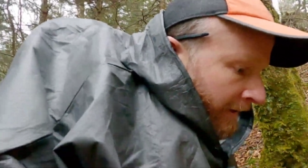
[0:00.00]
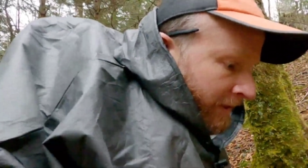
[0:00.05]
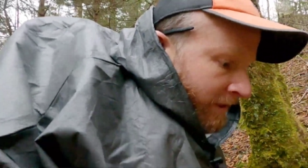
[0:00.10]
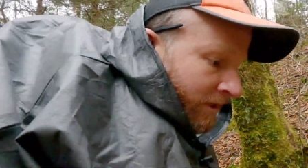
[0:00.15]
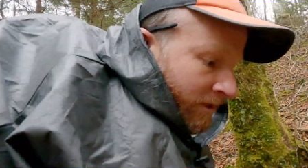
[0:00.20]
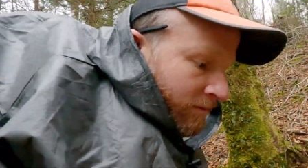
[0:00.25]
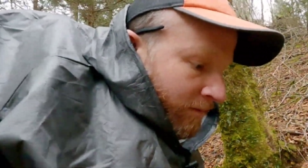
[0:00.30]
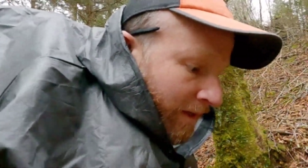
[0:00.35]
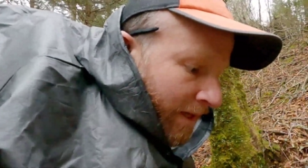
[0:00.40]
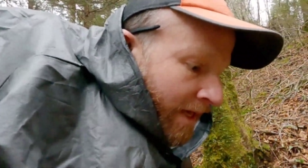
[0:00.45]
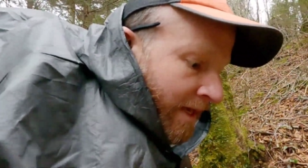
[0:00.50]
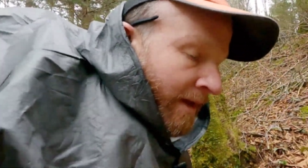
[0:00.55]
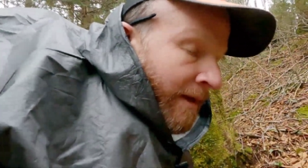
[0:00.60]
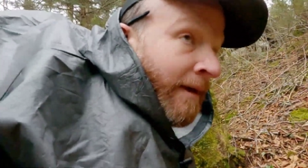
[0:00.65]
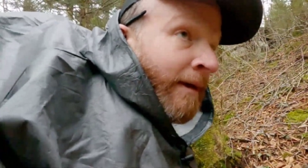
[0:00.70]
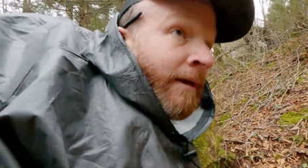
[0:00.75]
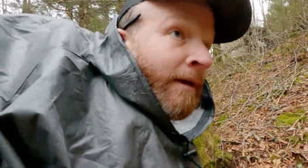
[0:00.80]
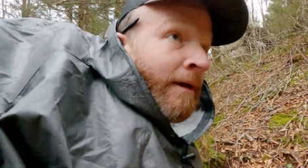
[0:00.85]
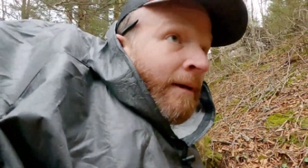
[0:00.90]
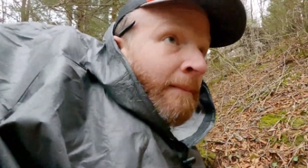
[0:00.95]
excuse me
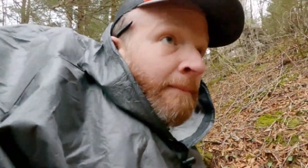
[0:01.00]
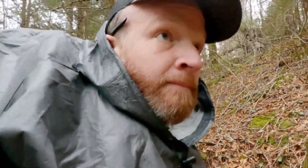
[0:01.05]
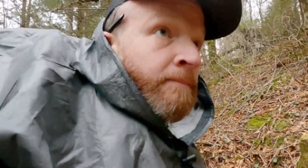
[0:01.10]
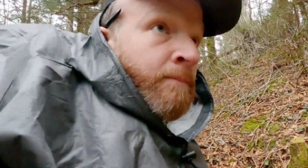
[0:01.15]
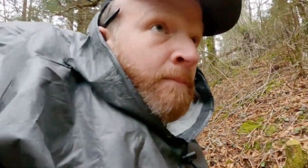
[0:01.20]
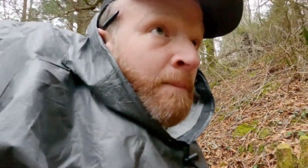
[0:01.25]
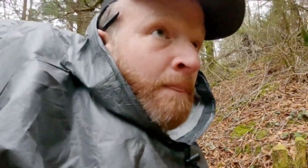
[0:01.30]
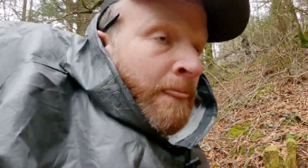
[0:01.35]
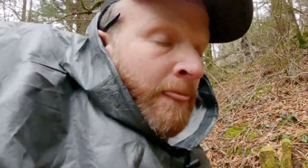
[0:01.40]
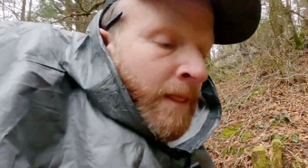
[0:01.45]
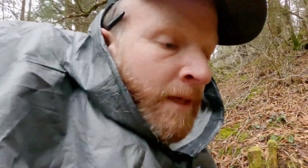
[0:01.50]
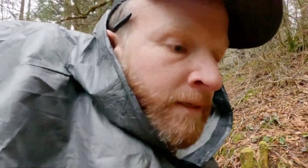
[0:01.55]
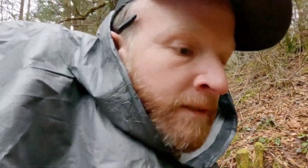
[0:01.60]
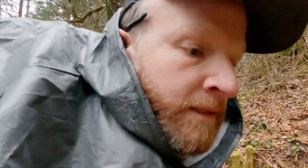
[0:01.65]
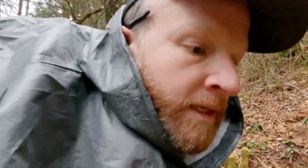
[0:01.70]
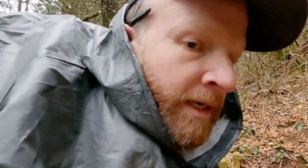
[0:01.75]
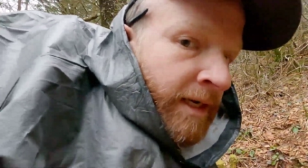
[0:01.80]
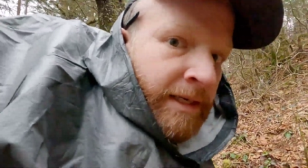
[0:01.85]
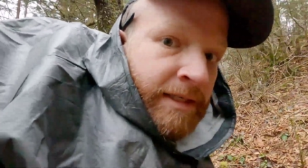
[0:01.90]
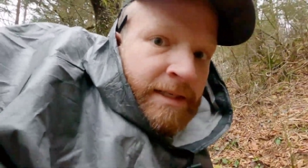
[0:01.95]

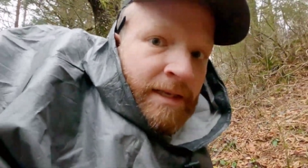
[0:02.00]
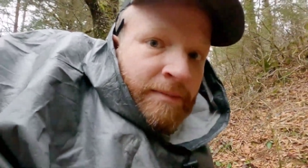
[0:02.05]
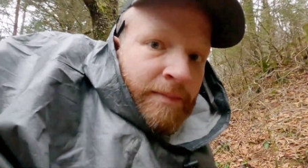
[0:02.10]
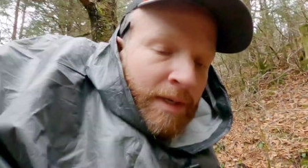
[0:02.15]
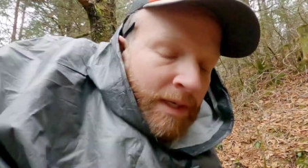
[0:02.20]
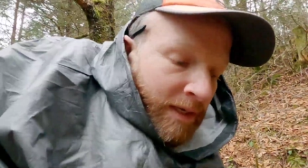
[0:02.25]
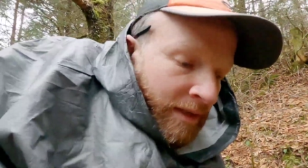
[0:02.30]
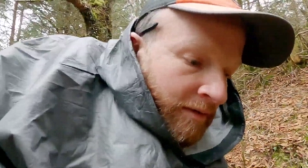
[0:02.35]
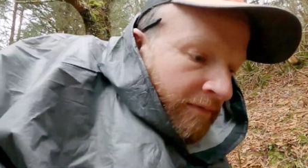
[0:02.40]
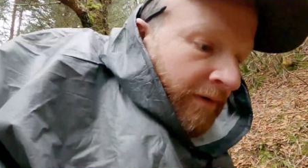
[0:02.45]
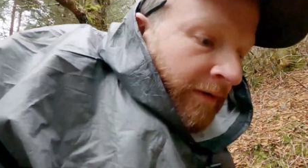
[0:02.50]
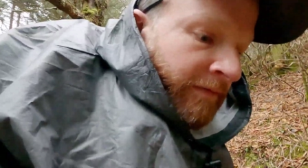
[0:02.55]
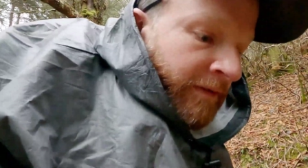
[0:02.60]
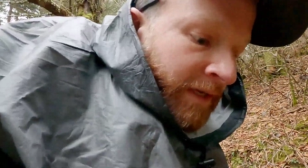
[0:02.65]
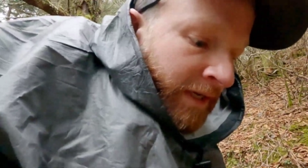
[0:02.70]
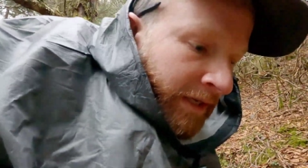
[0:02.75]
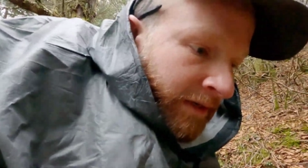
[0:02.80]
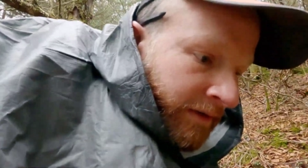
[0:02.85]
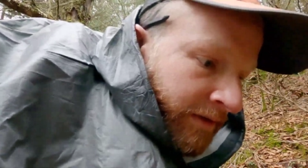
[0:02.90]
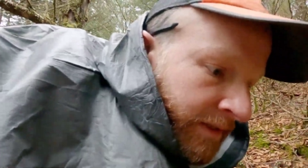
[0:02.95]
today is going to be another
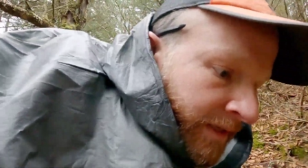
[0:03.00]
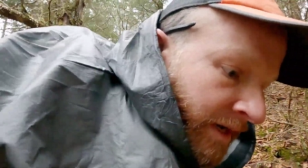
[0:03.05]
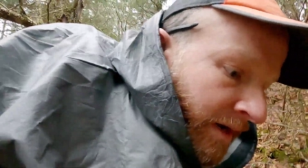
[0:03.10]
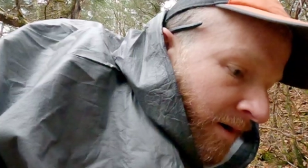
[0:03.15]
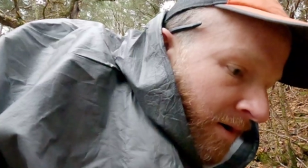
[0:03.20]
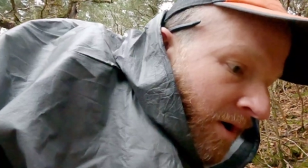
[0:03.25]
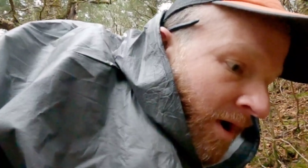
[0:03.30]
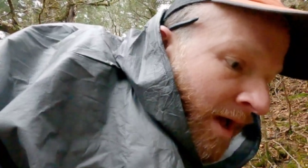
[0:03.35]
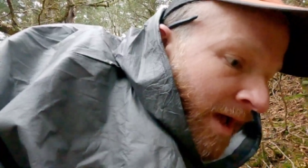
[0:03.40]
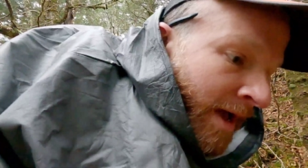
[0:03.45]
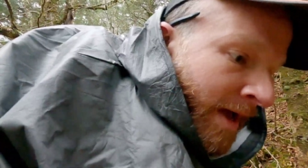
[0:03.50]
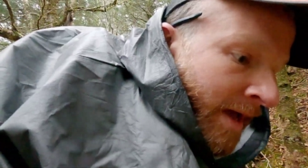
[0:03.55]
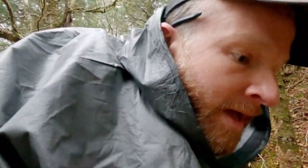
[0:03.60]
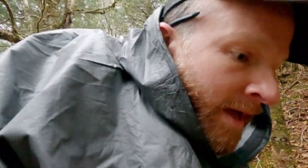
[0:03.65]
15 or so